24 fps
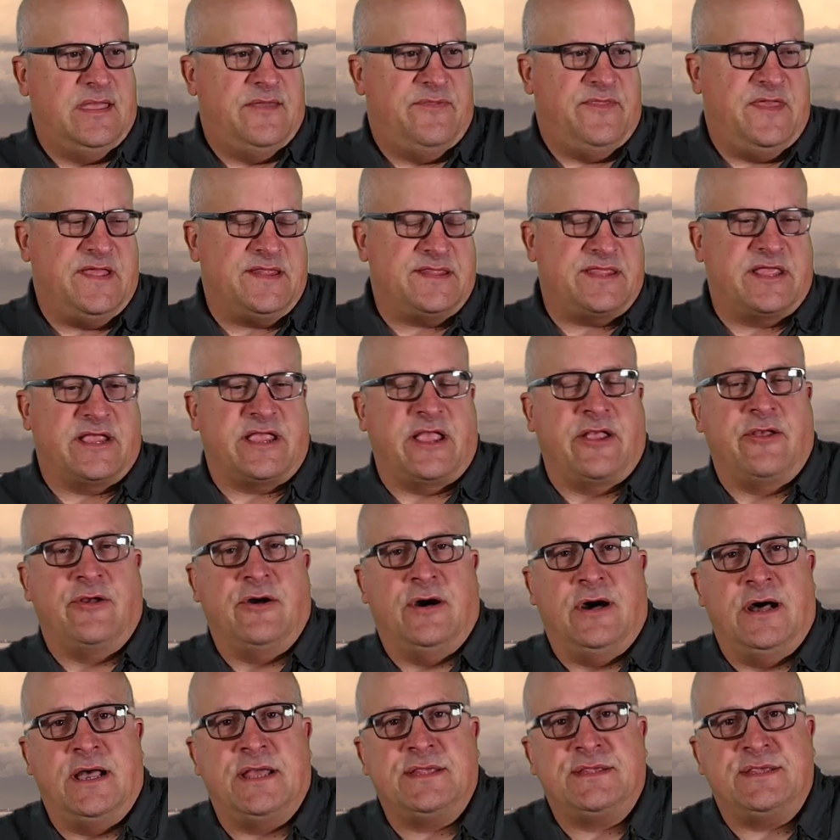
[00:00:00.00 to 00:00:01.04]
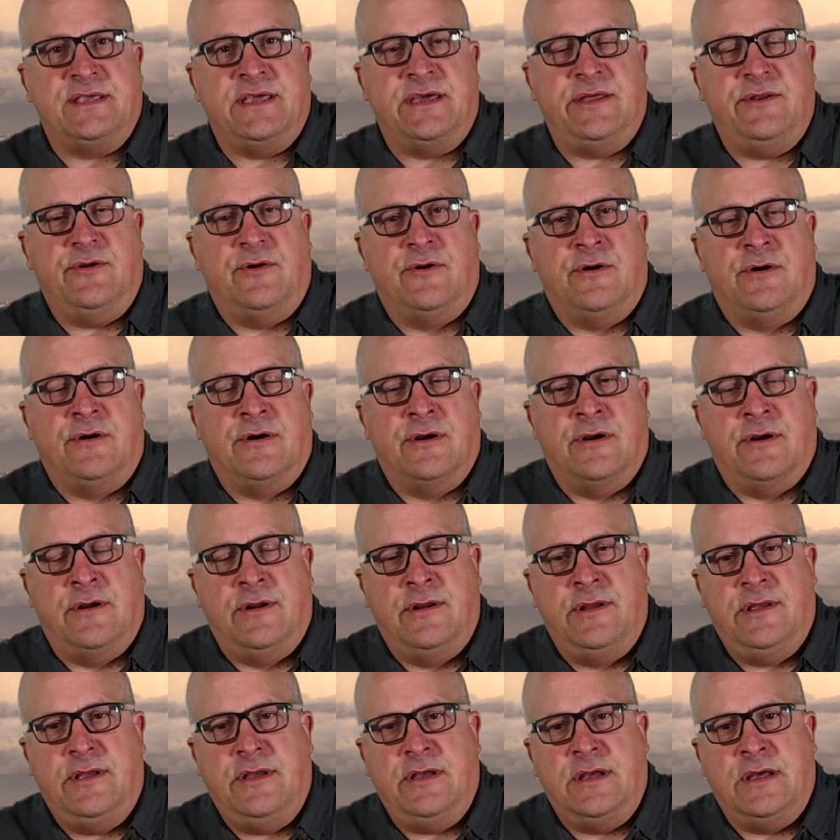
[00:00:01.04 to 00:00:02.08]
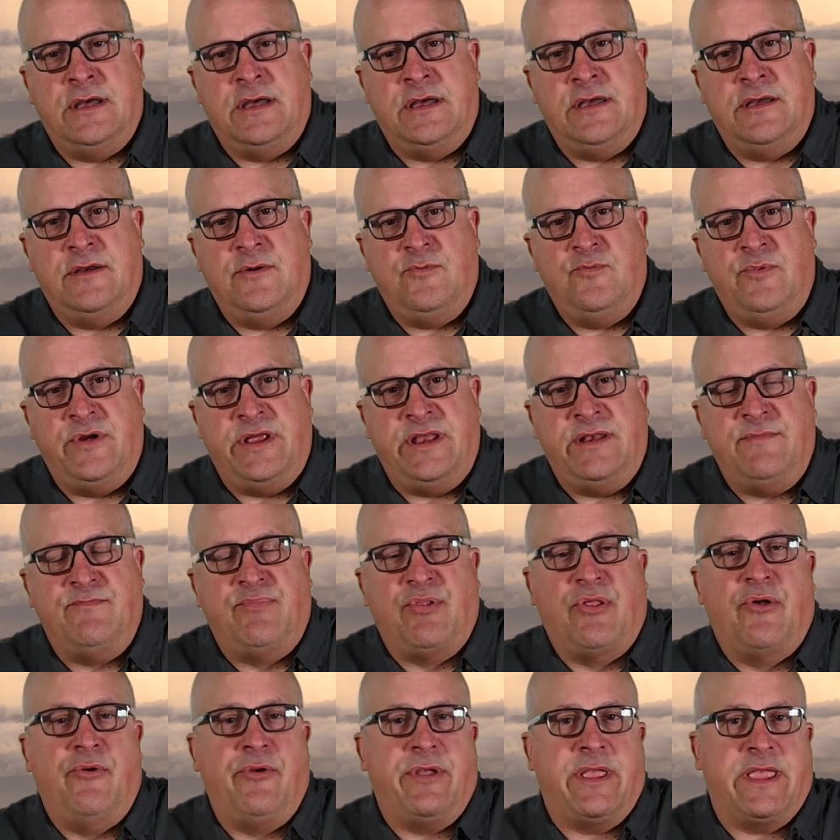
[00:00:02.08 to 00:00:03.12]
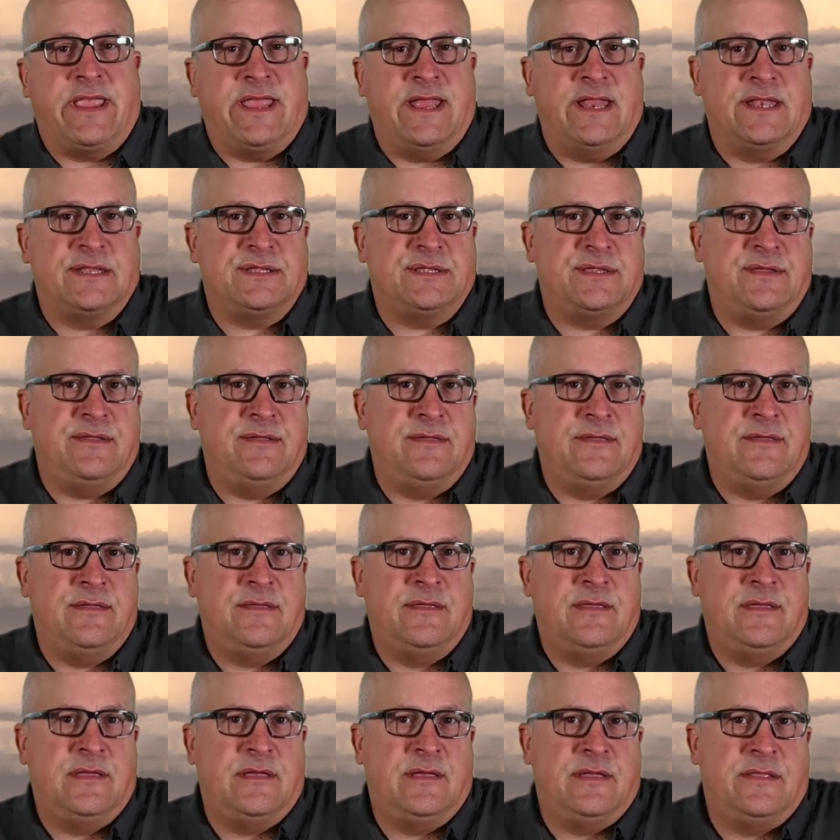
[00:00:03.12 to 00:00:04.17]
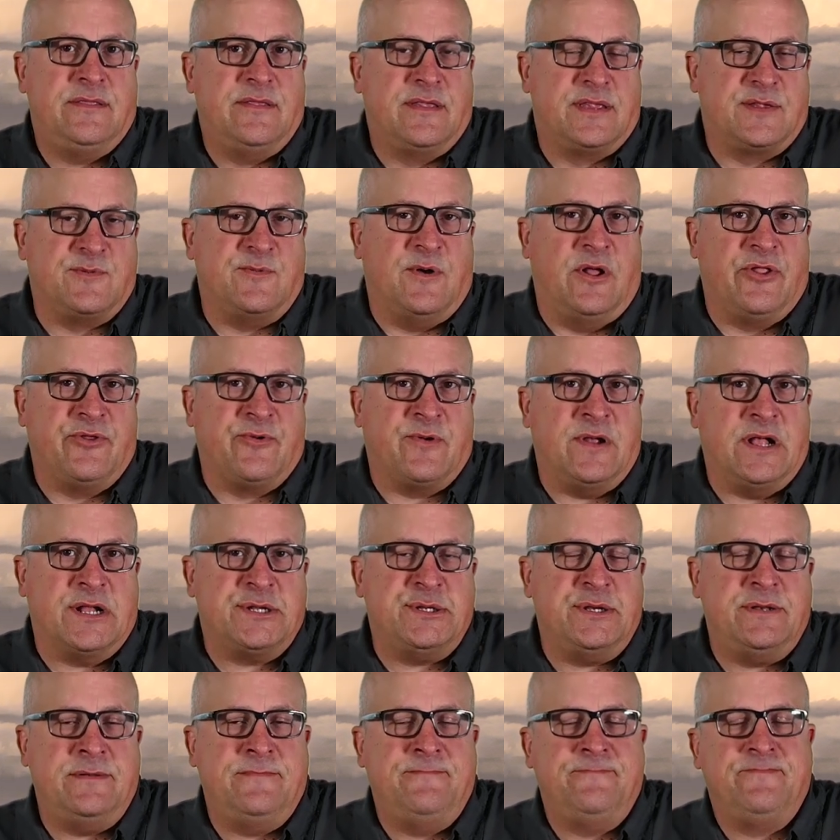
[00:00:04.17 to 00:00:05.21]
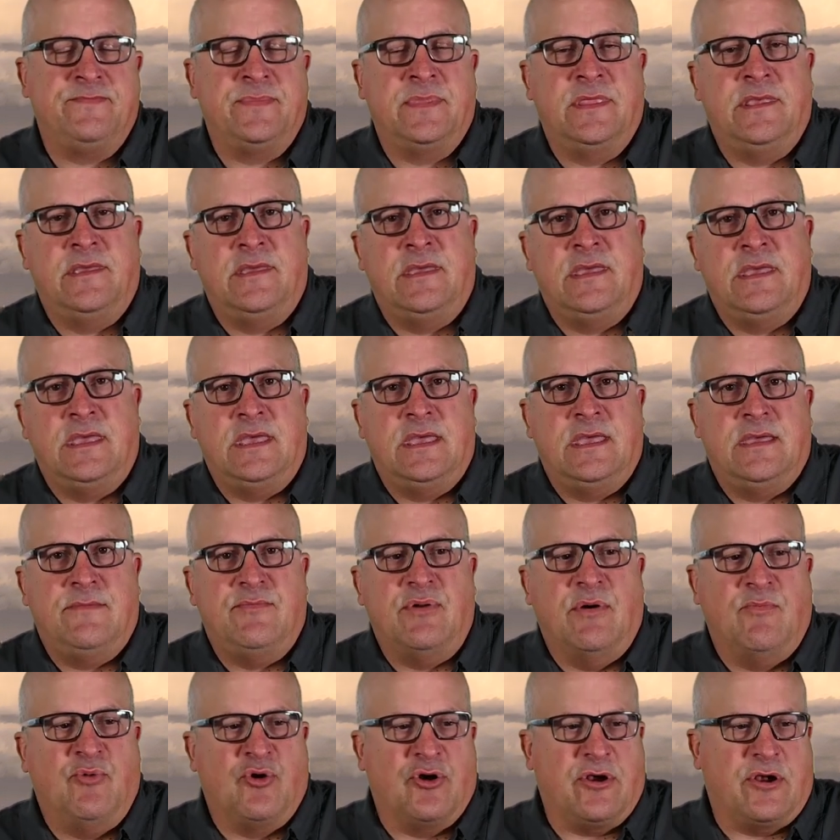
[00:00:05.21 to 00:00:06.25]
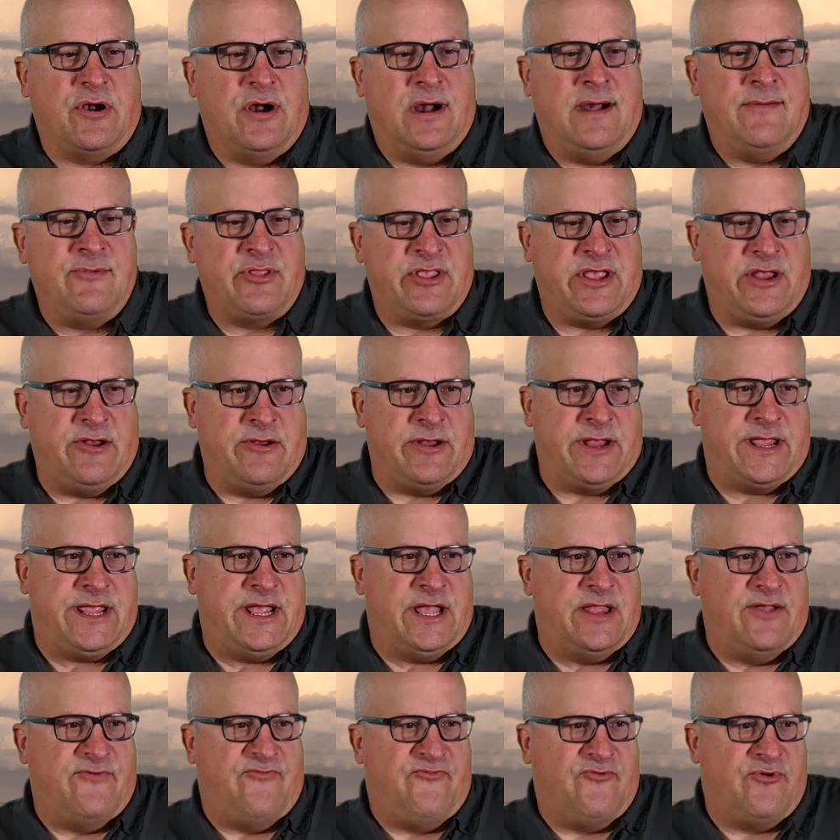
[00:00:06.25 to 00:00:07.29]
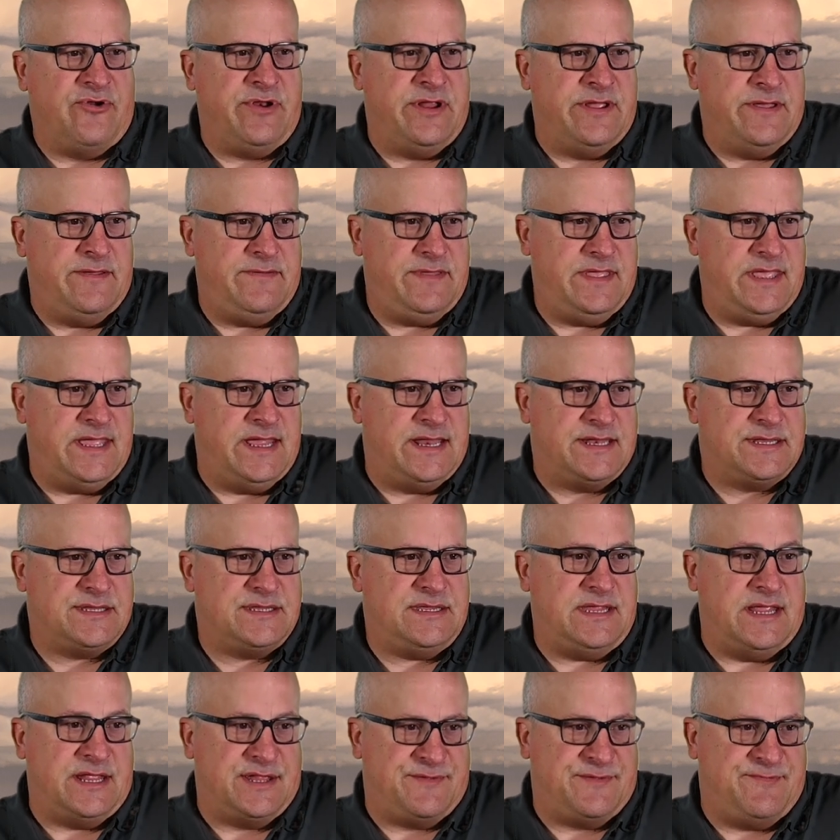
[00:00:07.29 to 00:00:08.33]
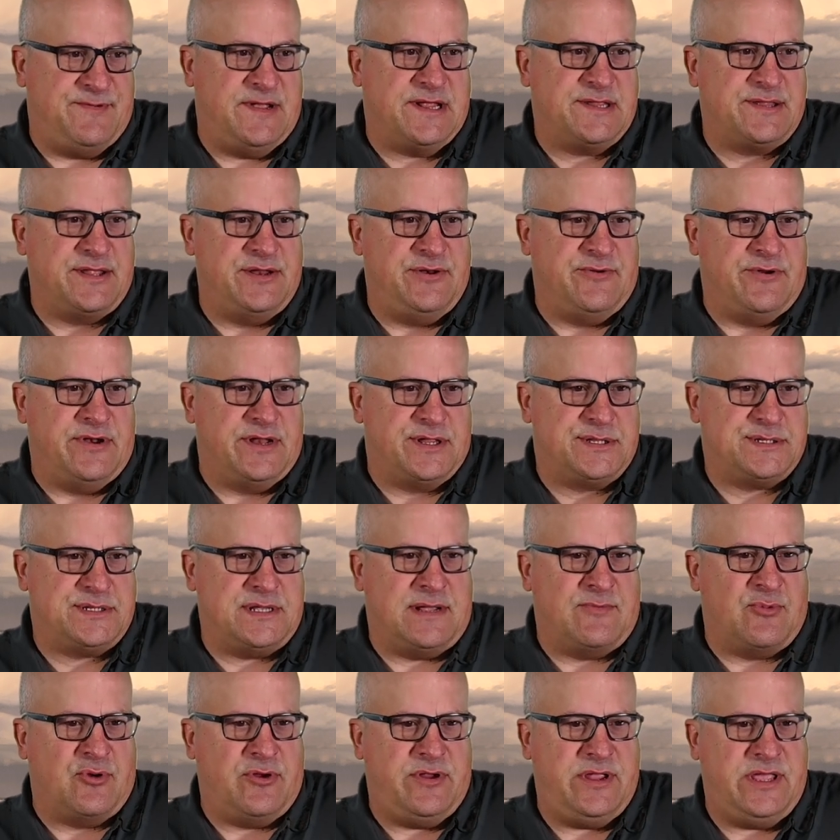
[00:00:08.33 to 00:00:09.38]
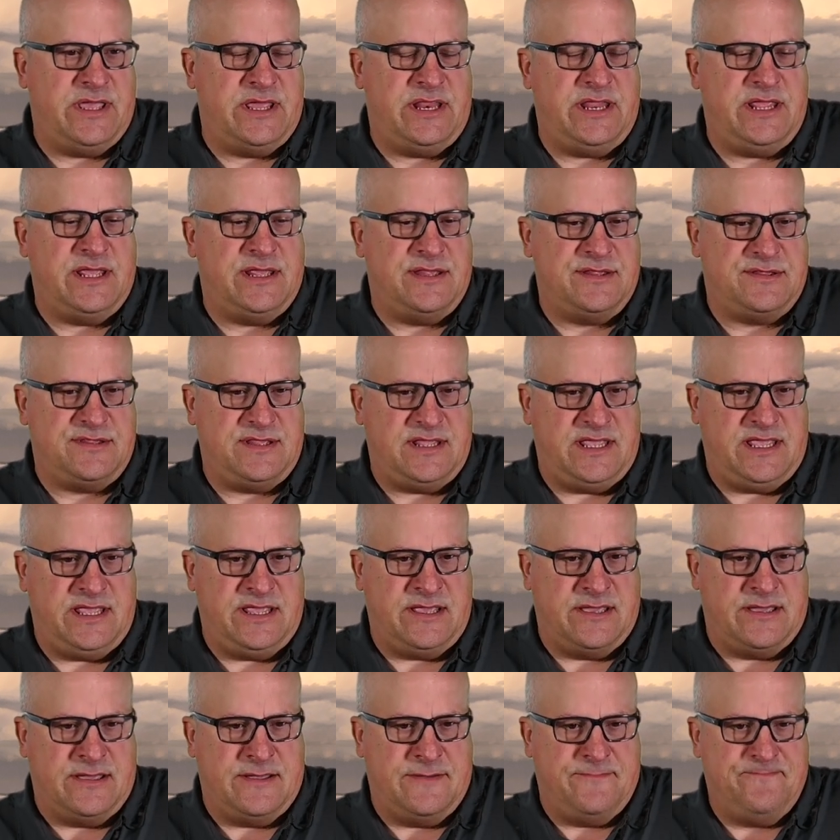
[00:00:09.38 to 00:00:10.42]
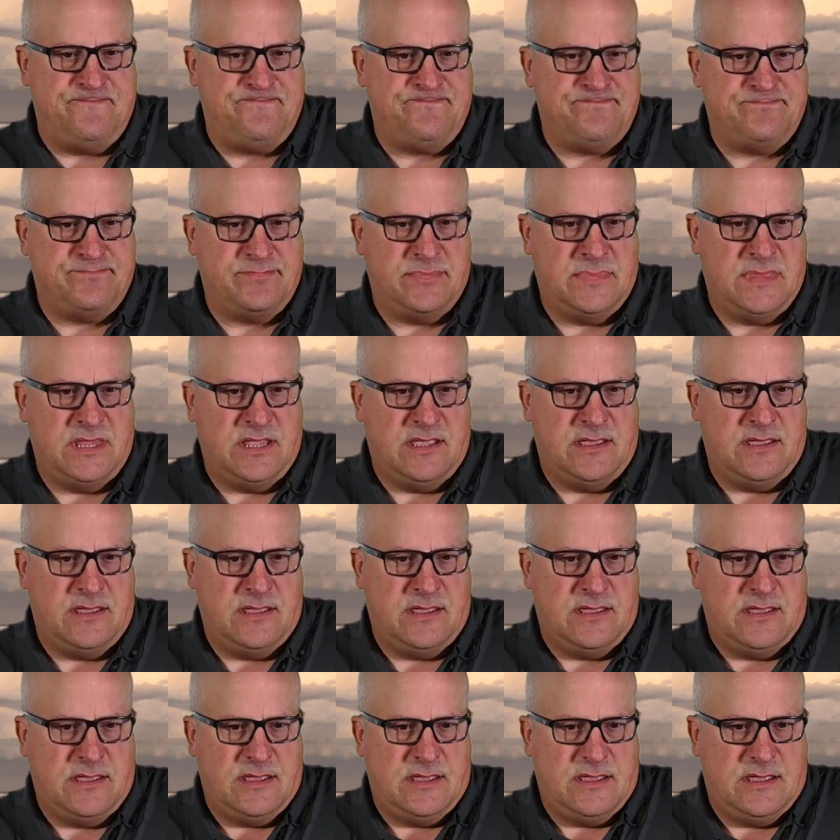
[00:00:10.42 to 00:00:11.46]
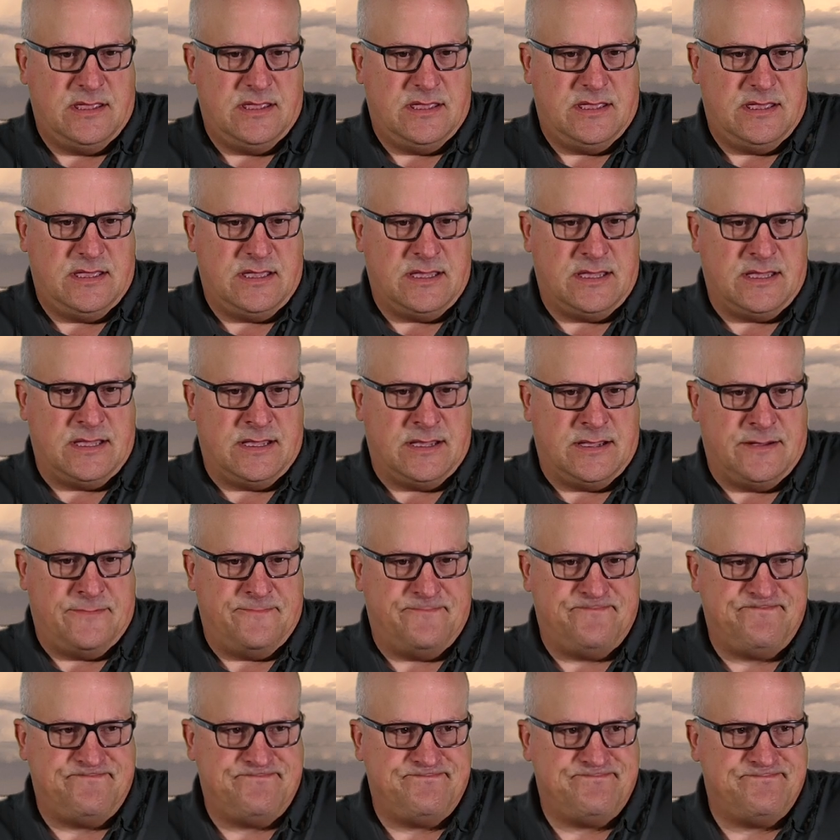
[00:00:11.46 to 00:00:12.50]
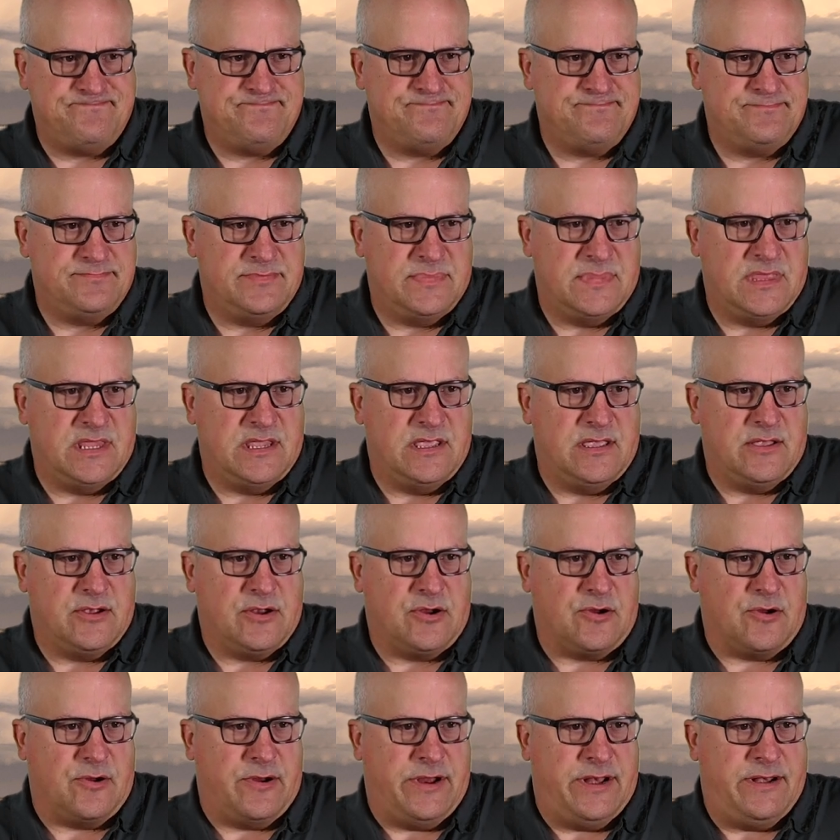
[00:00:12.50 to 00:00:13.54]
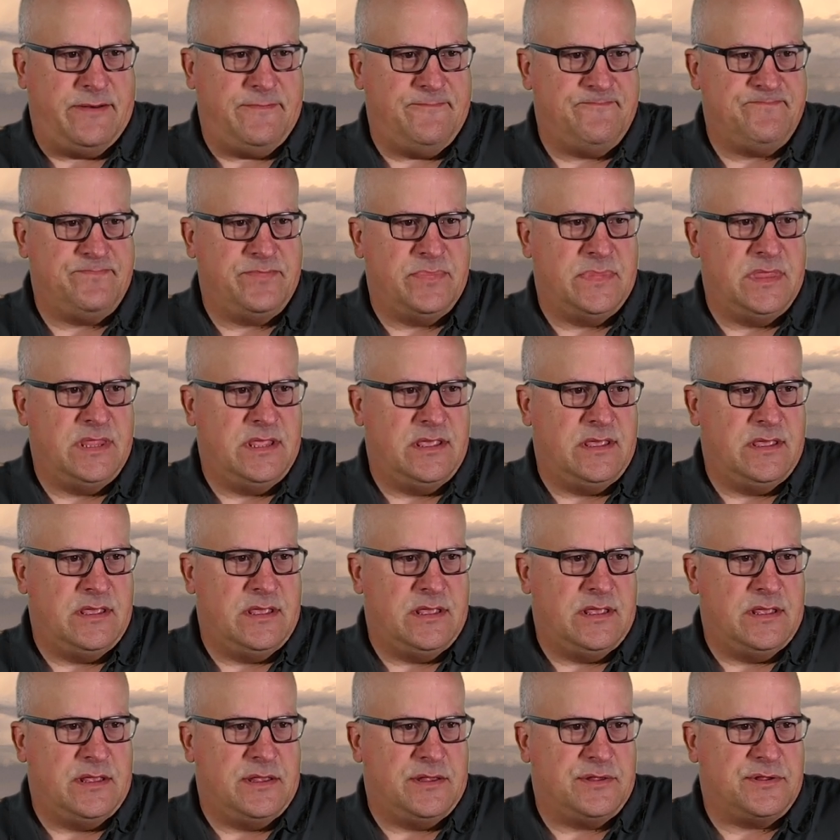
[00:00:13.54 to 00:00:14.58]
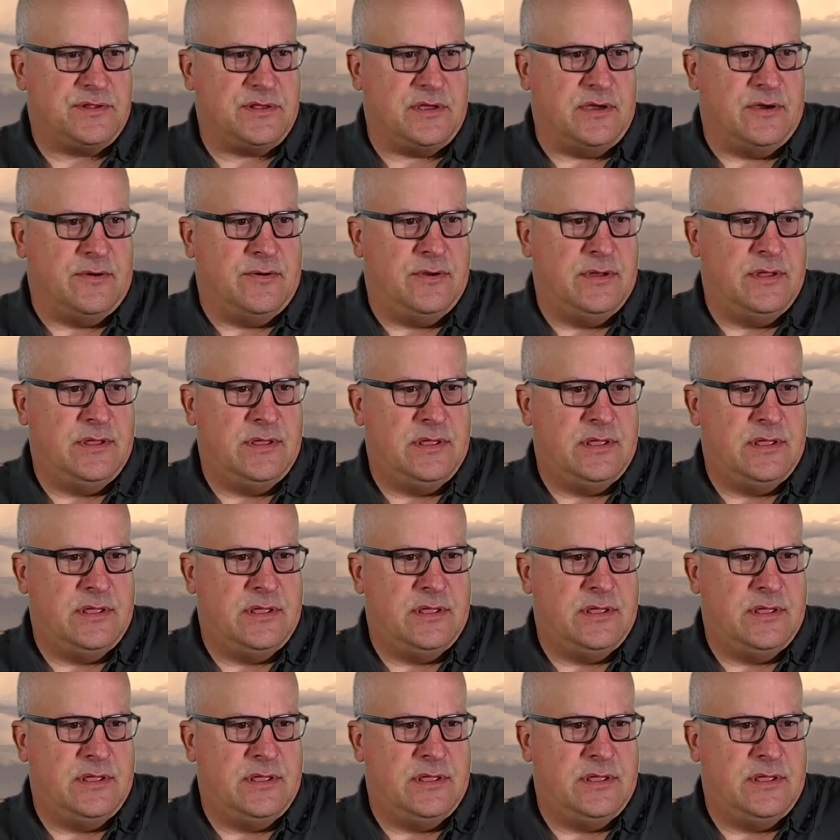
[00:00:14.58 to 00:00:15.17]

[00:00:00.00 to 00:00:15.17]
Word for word: things that can cause that are uh, wind blowing against the swell direction. But more commonly here in California, it's especially during the summer, it is the uh, um, current. So